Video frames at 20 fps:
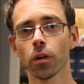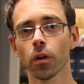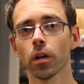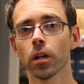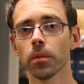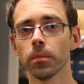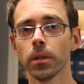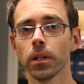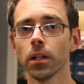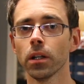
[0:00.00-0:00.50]

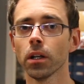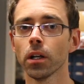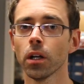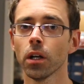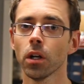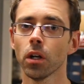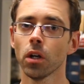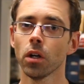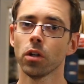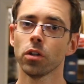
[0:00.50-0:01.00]
going to be
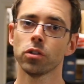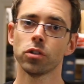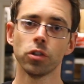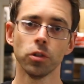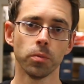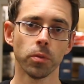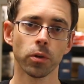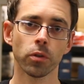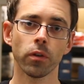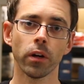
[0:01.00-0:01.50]

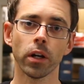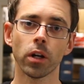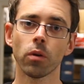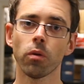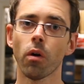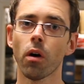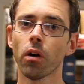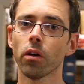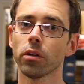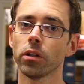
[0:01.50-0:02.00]
super great
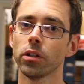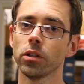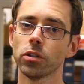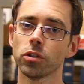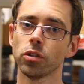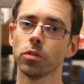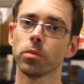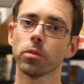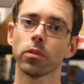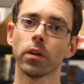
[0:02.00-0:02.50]
quality,
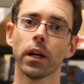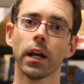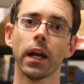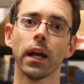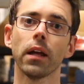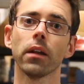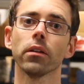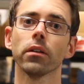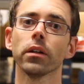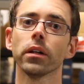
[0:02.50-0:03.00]
super great
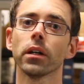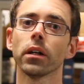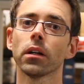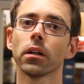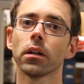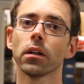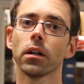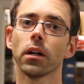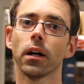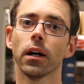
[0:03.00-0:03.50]

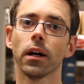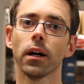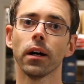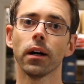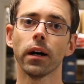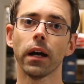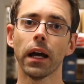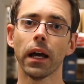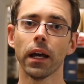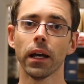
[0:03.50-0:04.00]
handling,
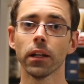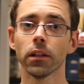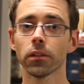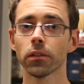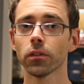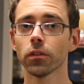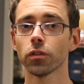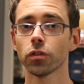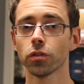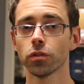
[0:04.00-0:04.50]

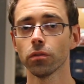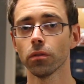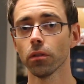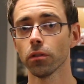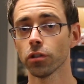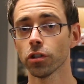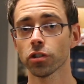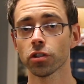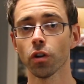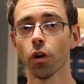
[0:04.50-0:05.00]
and
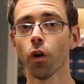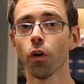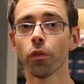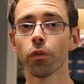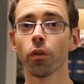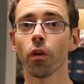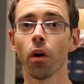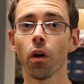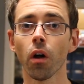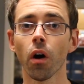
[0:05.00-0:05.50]
just
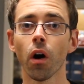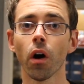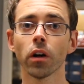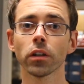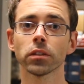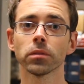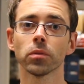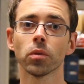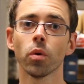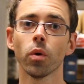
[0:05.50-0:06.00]
overall
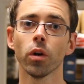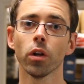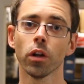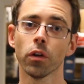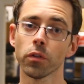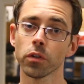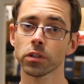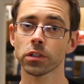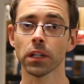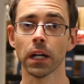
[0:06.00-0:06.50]
awesome
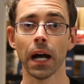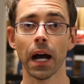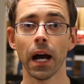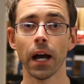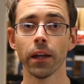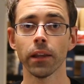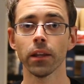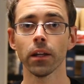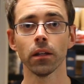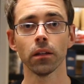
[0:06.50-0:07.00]
coilovers.
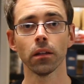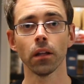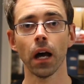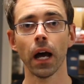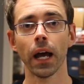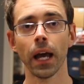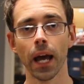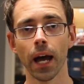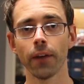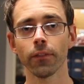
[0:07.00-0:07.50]

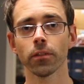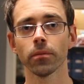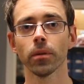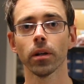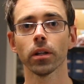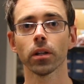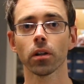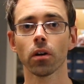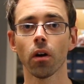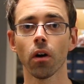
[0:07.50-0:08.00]
I have them
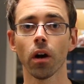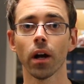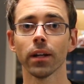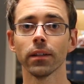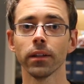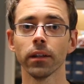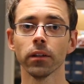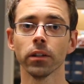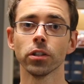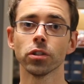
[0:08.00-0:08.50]
on the car I
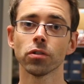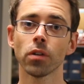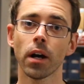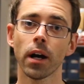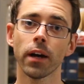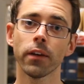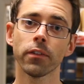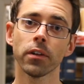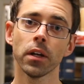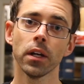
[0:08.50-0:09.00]
daily
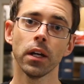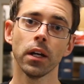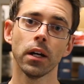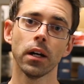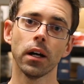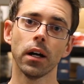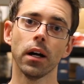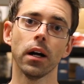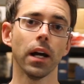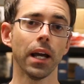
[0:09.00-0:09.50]
drive,
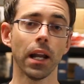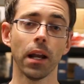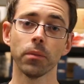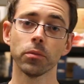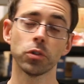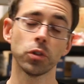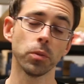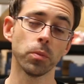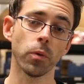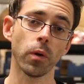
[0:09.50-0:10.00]
and
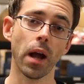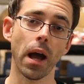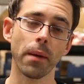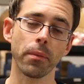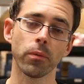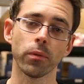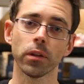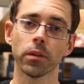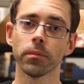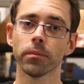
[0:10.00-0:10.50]
I'm super
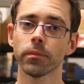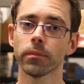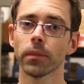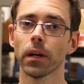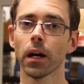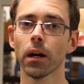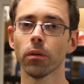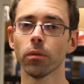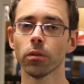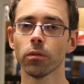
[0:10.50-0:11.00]
happy with them.
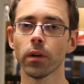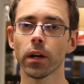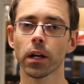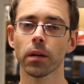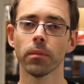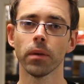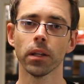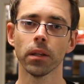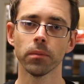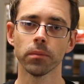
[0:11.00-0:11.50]
I would
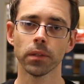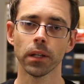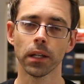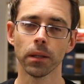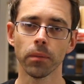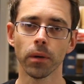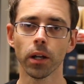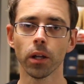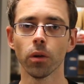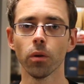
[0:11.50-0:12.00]
recommend them to
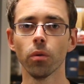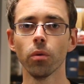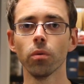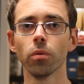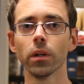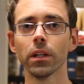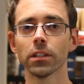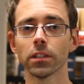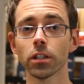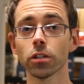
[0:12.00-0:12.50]
anybody
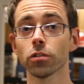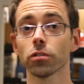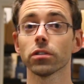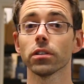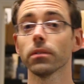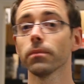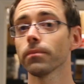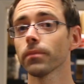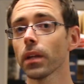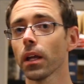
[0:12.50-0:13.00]
who is
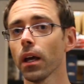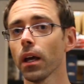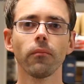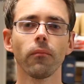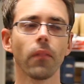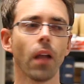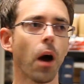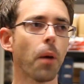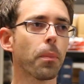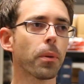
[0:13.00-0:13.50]
interested.
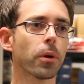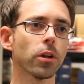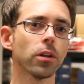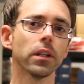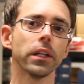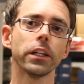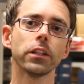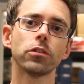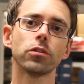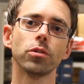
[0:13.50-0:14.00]
I'll put a
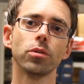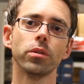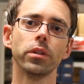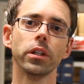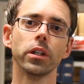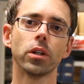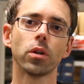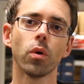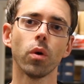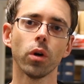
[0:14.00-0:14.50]
link to
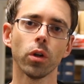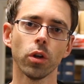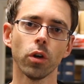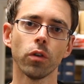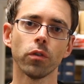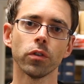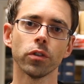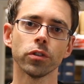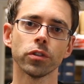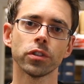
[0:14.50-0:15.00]
the
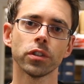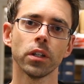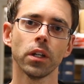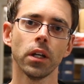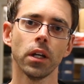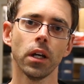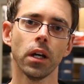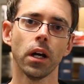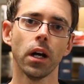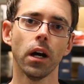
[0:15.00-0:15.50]
coilovers,
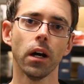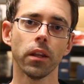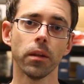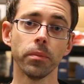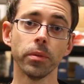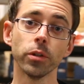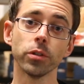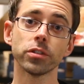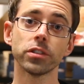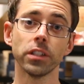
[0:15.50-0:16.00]
the
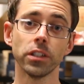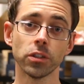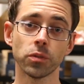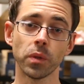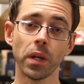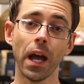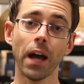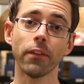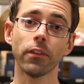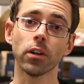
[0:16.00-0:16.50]
Bilsteins
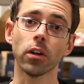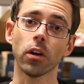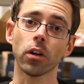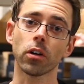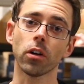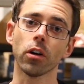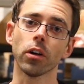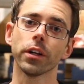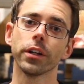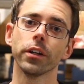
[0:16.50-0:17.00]
we have on our
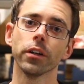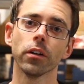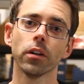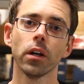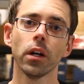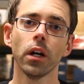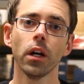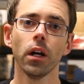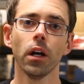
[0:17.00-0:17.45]
car here.